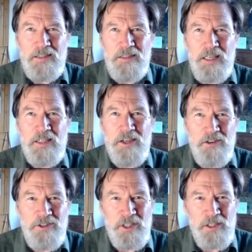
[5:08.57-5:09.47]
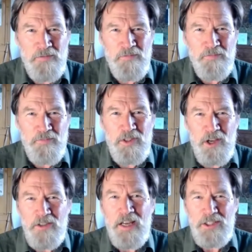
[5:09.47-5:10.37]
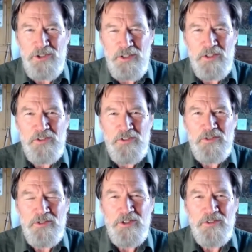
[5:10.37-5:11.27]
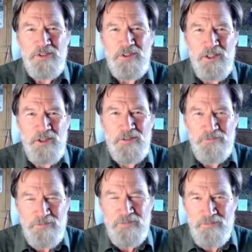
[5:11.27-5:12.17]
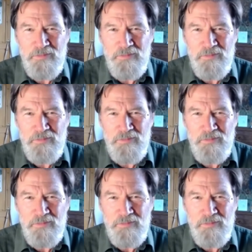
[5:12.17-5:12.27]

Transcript: encouraging young naturalists to go and